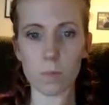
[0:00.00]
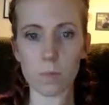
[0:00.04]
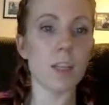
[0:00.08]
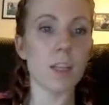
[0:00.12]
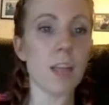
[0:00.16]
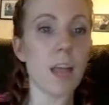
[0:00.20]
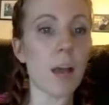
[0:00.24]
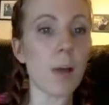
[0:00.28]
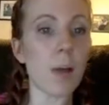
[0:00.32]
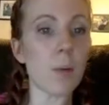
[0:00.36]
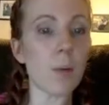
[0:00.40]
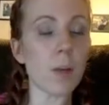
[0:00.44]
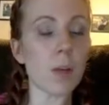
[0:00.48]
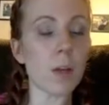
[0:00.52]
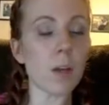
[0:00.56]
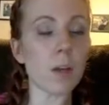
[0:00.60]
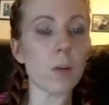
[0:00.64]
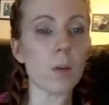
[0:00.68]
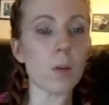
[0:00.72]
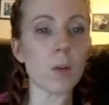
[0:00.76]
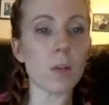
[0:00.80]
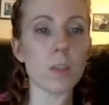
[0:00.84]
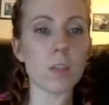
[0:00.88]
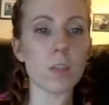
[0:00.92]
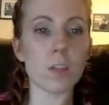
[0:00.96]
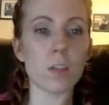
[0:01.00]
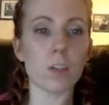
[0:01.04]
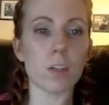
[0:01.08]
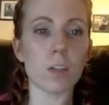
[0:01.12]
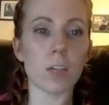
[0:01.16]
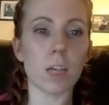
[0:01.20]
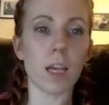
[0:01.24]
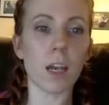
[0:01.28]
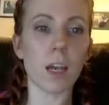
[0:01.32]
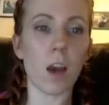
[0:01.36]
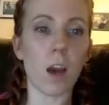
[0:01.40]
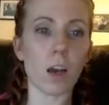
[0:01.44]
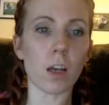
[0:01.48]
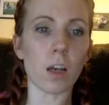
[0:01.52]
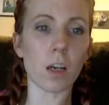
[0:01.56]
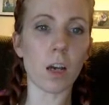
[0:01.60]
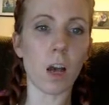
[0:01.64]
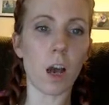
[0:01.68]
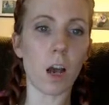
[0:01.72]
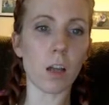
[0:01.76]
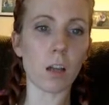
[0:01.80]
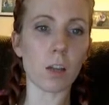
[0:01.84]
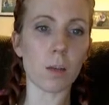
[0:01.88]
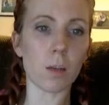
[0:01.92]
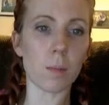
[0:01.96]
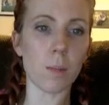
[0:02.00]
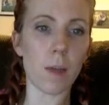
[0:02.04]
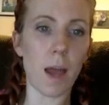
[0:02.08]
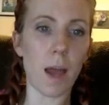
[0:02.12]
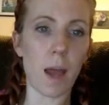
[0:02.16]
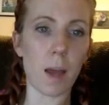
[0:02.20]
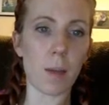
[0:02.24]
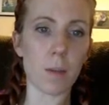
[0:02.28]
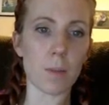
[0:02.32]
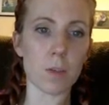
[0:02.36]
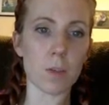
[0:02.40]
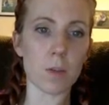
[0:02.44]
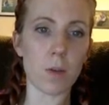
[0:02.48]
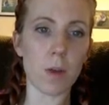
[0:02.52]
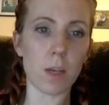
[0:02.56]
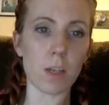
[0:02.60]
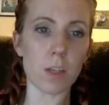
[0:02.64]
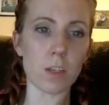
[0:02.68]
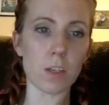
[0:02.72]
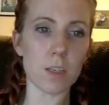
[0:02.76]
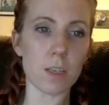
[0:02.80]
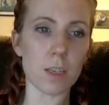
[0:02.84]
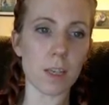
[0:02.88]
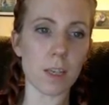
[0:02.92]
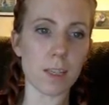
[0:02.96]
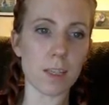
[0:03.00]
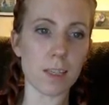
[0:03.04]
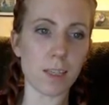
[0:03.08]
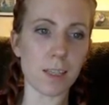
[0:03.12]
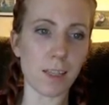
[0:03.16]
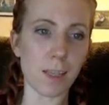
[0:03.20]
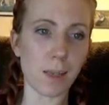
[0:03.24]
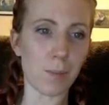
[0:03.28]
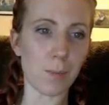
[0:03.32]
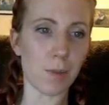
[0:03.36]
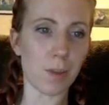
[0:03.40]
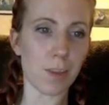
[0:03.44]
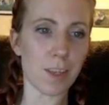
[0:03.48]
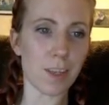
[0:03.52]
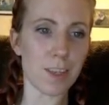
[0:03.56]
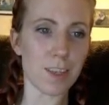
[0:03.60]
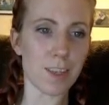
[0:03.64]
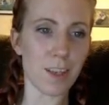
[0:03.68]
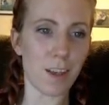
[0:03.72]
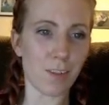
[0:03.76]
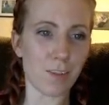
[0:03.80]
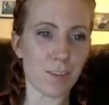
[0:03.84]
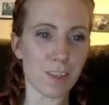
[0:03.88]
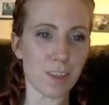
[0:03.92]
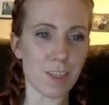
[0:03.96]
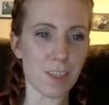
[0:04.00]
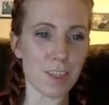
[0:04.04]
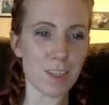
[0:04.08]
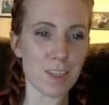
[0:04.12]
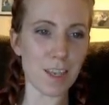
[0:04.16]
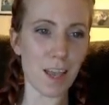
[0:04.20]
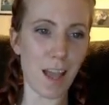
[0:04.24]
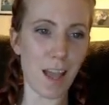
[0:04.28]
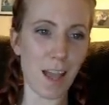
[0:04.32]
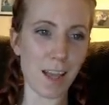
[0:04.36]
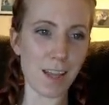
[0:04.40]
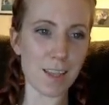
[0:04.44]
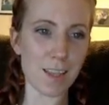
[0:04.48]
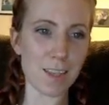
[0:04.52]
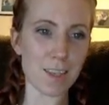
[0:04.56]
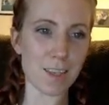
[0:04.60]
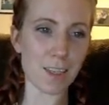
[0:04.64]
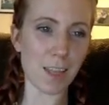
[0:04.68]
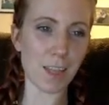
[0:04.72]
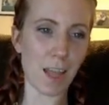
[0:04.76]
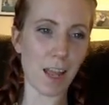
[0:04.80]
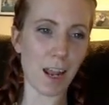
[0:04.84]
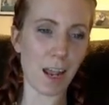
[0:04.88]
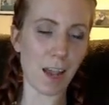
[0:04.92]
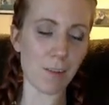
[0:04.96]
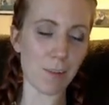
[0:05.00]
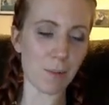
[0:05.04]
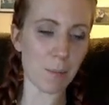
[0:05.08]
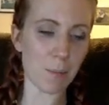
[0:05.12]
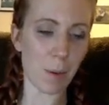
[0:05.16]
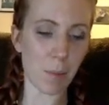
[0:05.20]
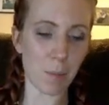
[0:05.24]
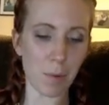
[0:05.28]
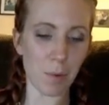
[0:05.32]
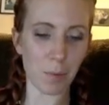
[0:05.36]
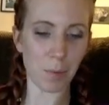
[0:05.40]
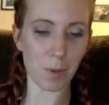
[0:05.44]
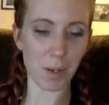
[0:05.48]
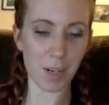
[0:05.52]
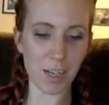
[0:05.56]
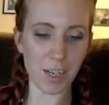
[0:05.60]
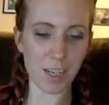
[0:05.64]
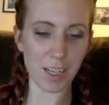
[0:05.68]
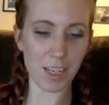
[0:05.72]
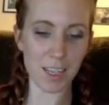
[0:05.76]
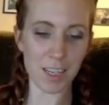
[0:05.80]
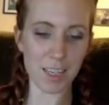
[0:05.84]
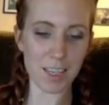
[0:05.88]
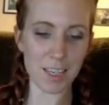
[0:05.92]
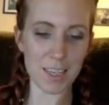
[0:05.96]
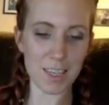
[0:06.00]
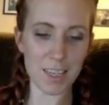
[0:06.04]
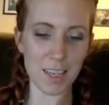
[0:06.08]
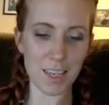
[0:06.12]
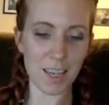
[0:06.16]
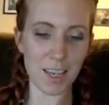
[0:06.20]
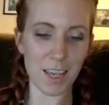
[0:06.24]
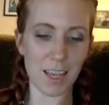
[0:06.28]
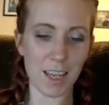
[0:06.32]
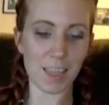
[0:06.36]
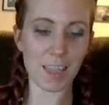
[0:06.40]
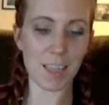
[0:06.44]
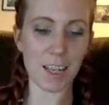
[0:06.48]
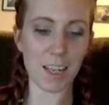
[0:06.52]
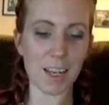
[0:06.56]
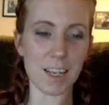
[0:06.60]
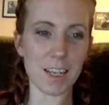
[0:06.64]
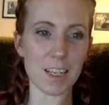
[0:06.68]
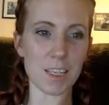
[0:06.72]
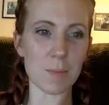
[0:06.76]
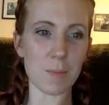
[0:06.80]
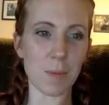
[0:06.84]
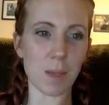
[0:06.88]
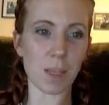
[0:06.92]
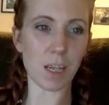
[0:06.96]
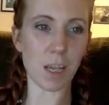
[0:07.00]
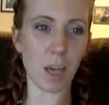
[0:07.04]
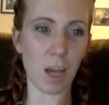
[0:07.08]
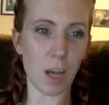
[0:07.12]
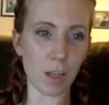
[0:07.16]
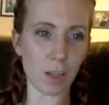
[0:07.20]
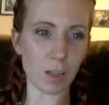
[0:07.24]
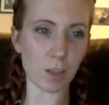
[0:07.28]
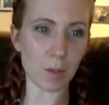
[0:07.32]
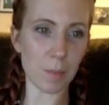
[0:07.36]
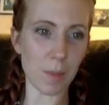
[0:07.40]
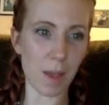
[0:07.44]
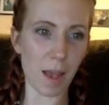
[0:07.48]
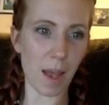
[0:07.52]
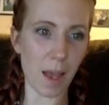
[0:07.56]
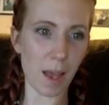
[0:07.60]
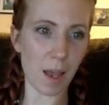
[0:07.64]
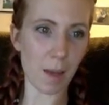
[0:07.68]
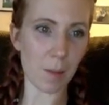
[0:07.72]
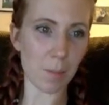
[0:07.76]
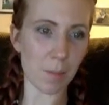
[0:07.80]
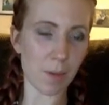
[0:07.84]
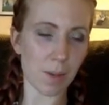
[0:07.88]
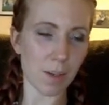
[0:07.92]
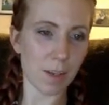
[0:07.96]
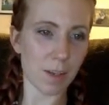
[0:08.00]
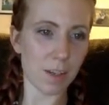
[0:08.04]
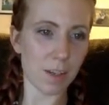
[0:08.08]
Now we are going to create our color map. So I just like to label this off to the side so that I remember what it is, that it's my color map.